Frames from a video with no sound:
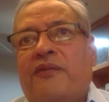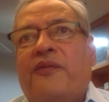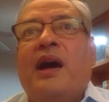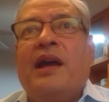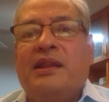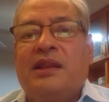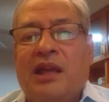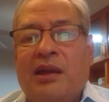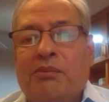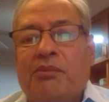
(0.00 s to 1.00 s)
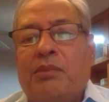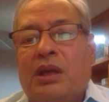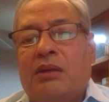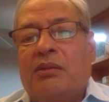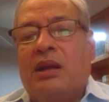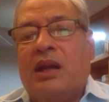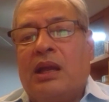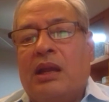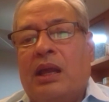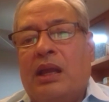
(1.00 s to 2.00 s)
find them and
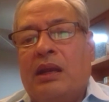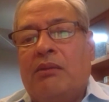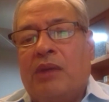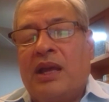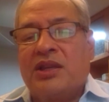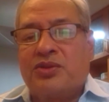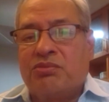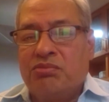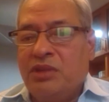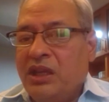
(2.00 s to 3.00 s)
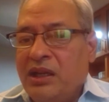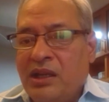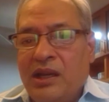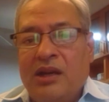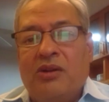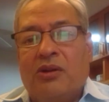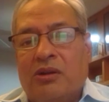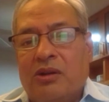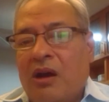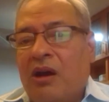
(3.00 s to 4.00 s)
as needed
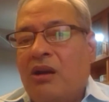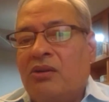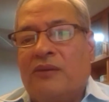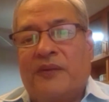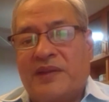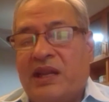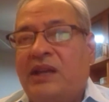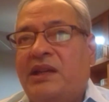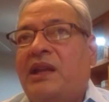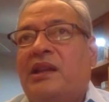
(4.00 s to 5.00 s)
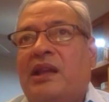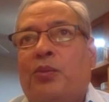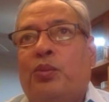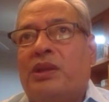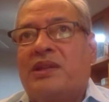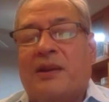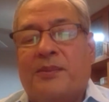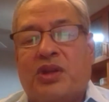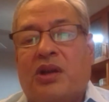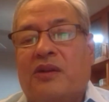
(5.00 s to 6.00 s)
not, or facilitate them with some
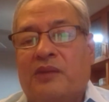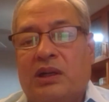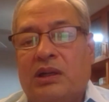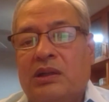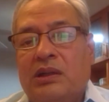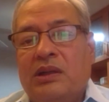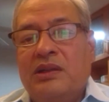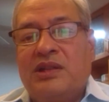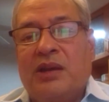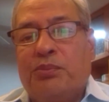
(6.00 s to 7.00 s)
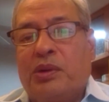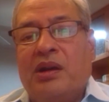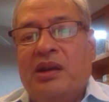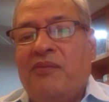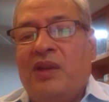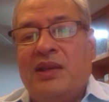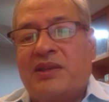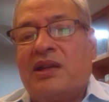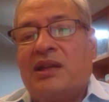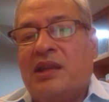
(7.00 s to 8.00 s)
sort of a temporary
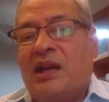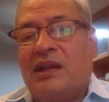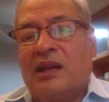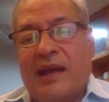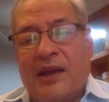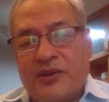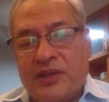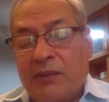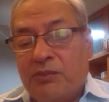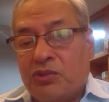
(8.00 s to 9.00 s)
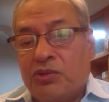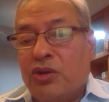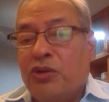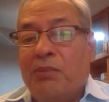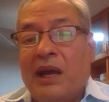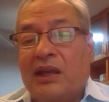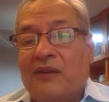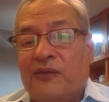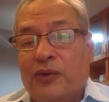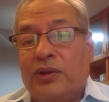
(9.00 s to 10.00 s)
visa that allows them to go back
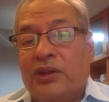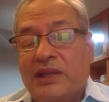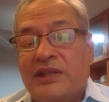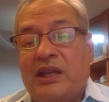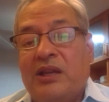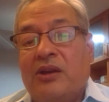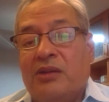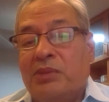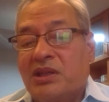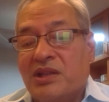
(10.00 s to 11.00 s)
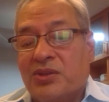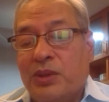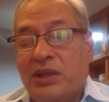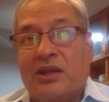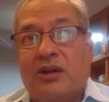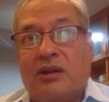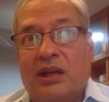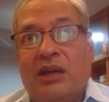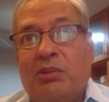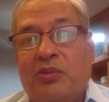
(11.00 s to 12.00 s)
and forth easily on a business visa or a
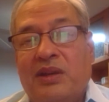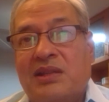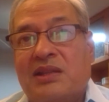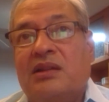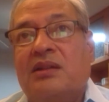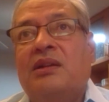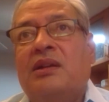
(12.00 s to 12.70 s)
labor visa,